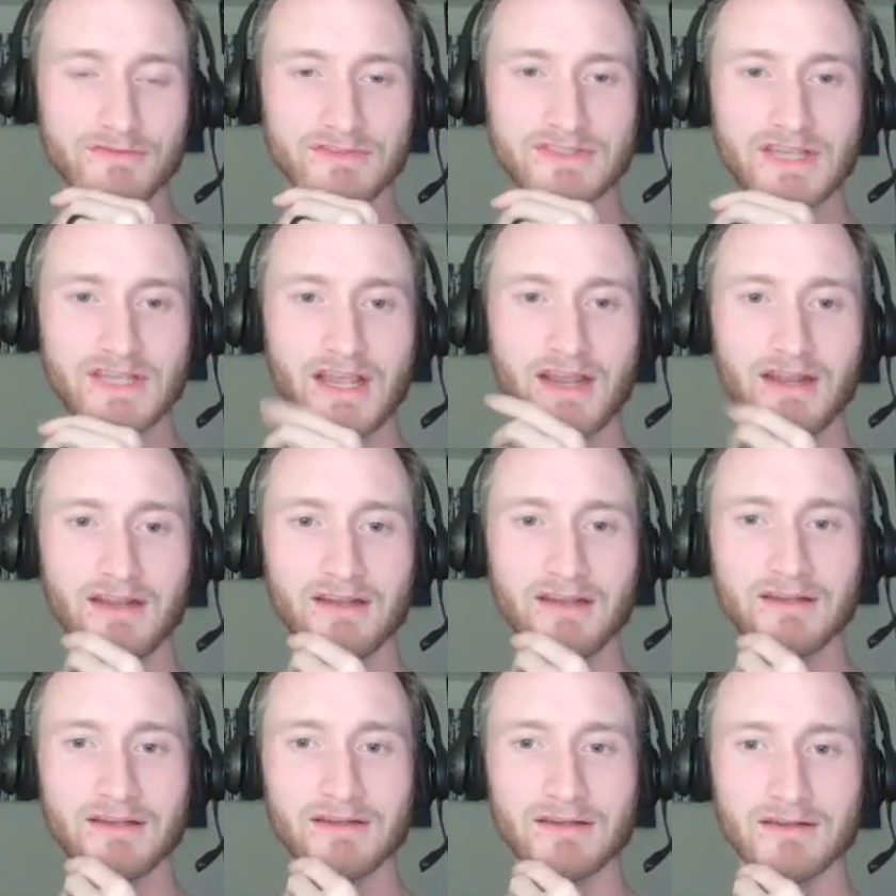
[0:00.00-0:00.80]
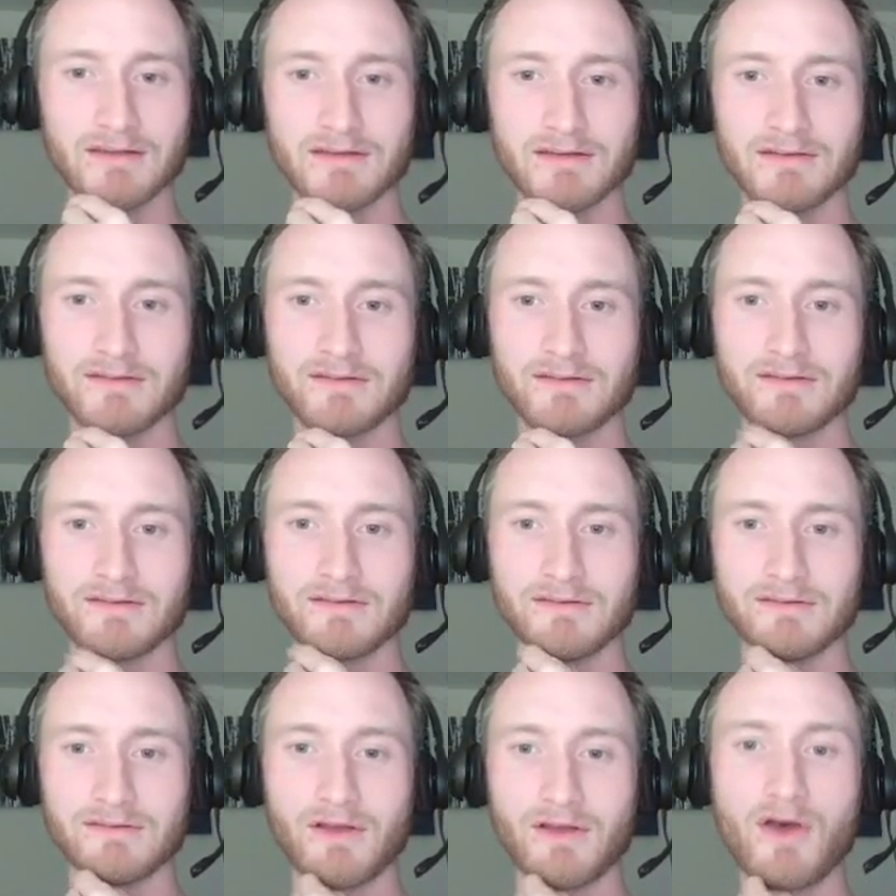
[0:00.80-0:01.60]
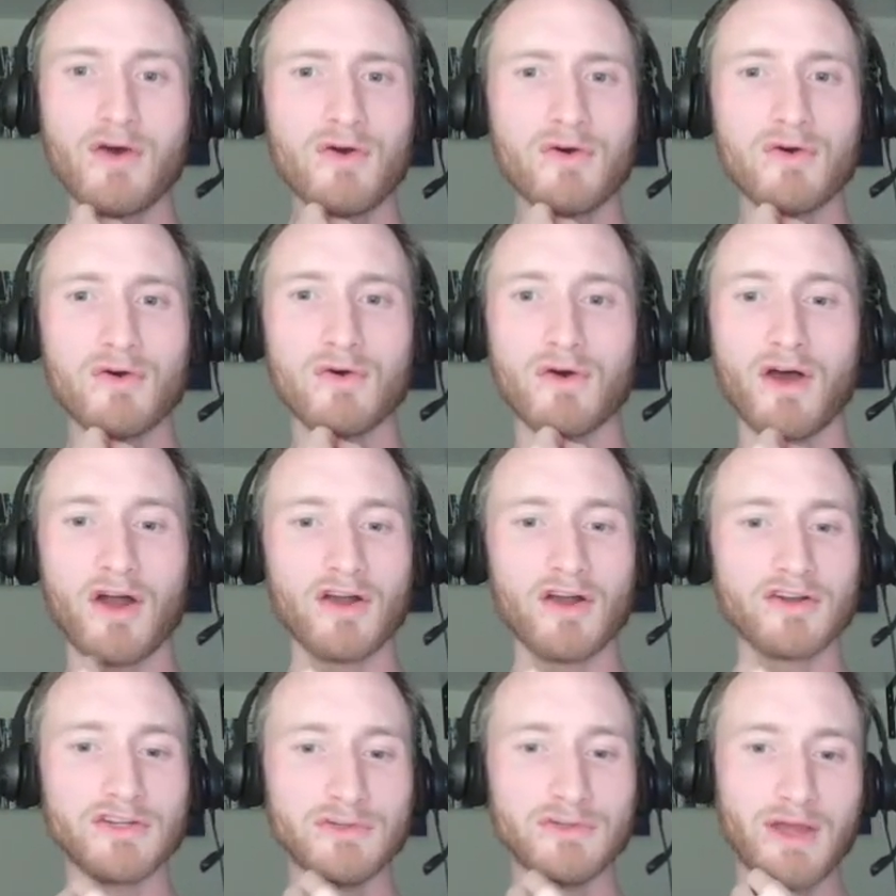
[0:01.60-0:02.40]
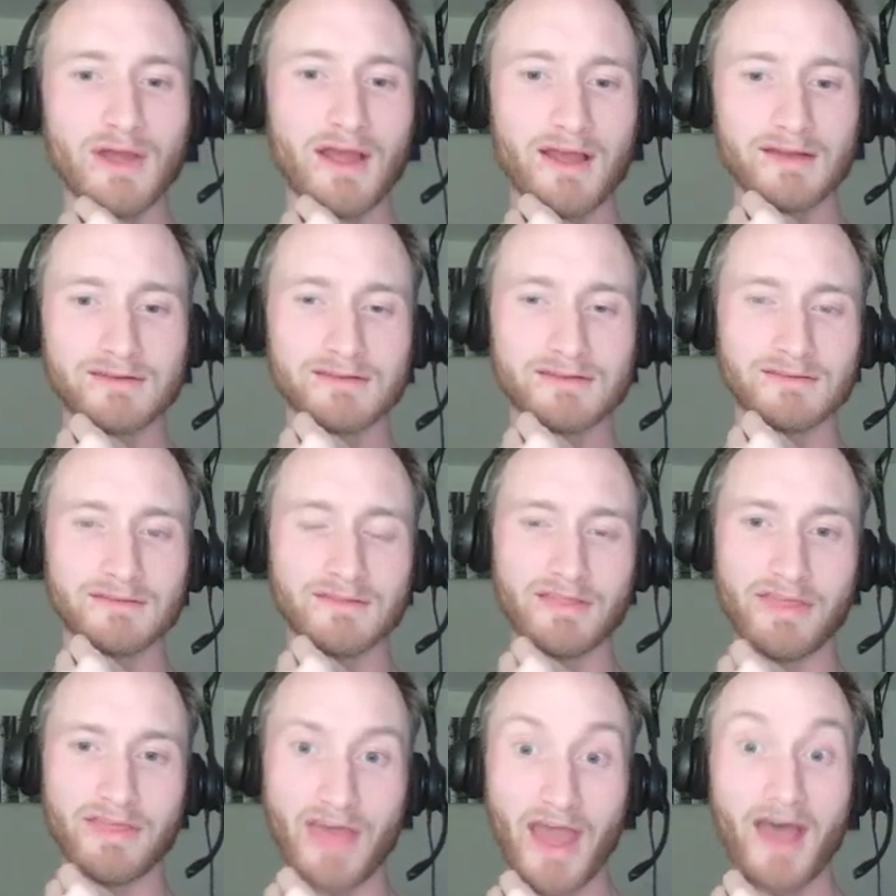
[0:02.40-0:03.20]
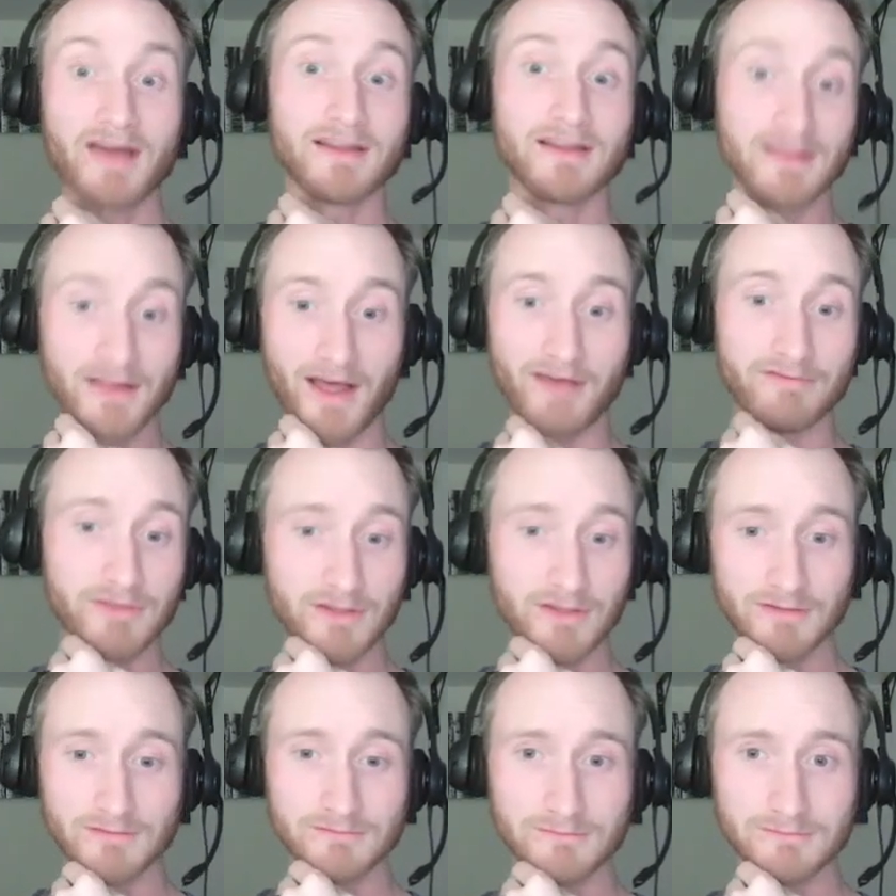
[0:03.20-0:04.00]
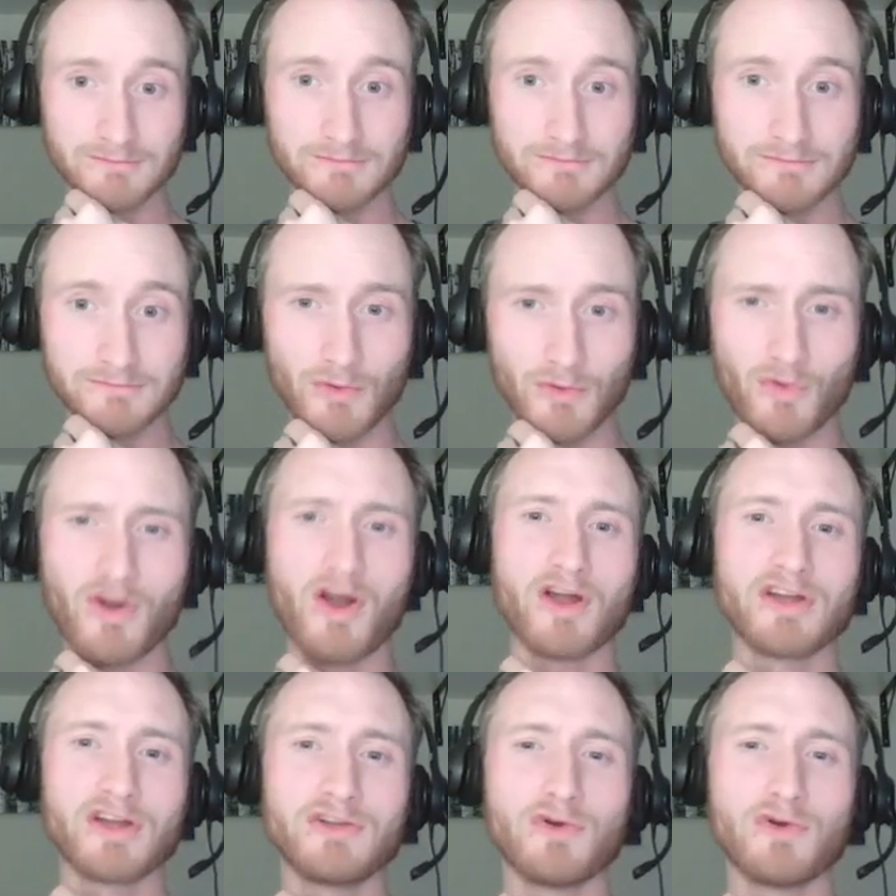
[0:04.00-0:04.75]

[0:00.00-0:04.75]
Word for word: saying, oh, are you at that level? Or are